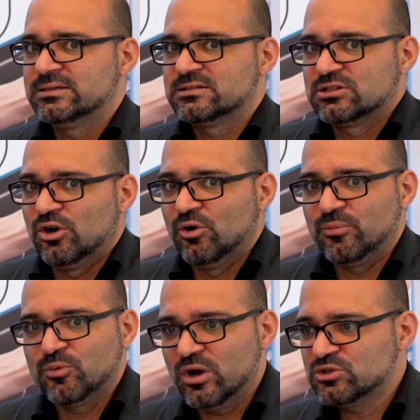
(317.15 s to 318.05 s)
So
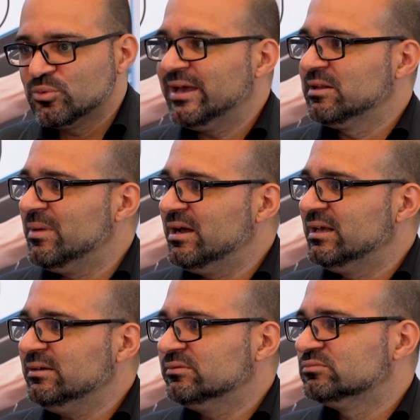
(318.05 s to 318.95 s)
once we get the
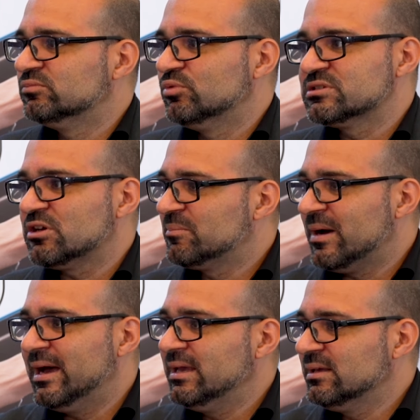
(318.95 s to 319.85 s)
money, we'll start
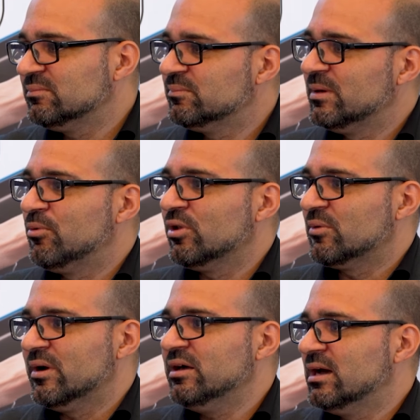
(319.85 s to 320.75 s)
buying people
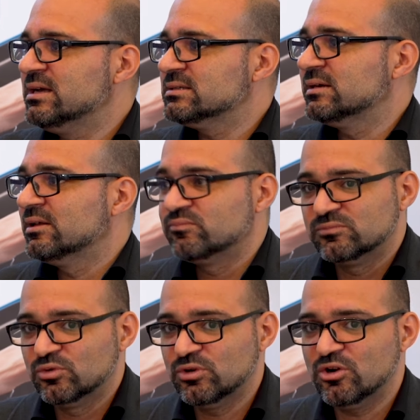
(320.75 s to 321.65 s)
around us. And
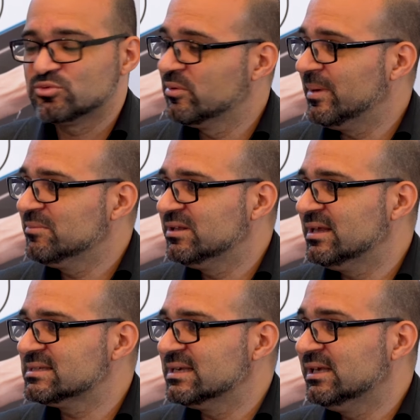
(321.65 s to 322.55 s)
who knows, we might be the
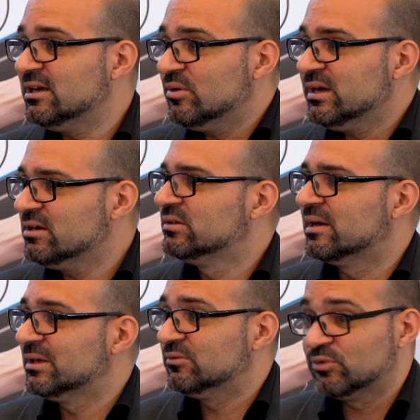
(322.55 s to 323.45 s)
next Agnico Eagle. I
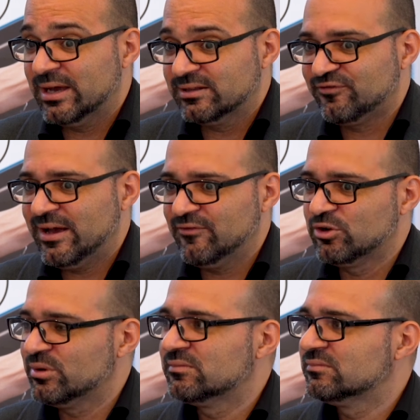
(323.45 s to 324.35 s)
mean, we got
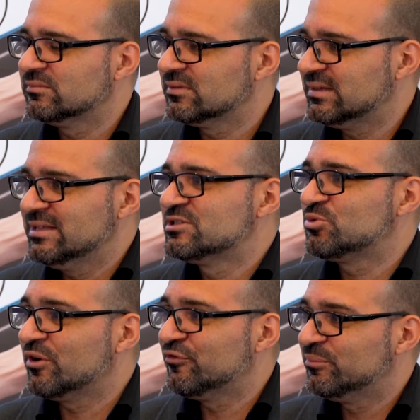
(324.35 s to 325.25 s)
510
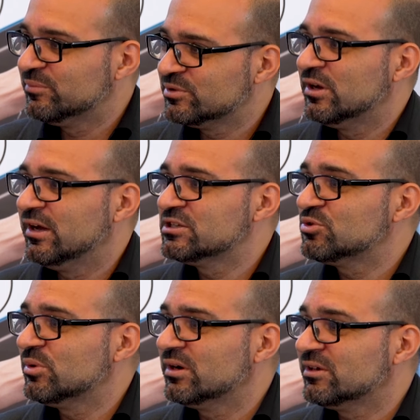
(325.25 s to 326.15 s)

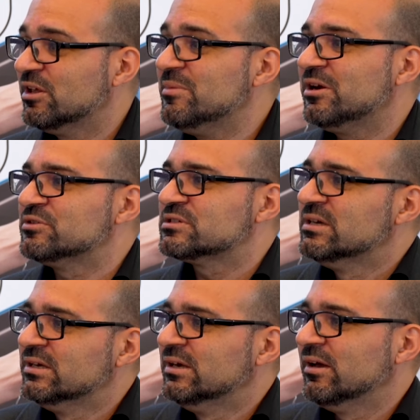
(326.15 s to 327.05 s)
square kilometers
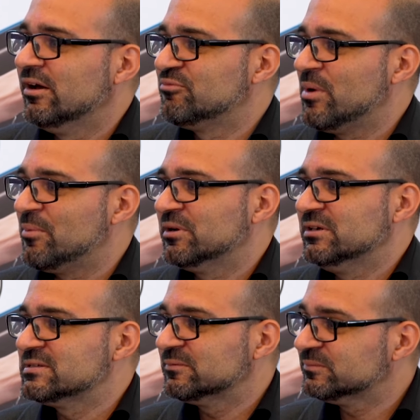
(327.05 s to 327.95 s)
of
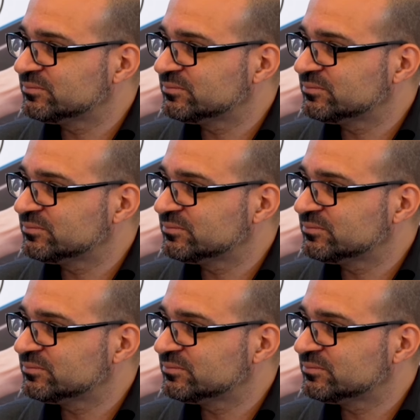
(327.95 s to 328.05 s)
properties.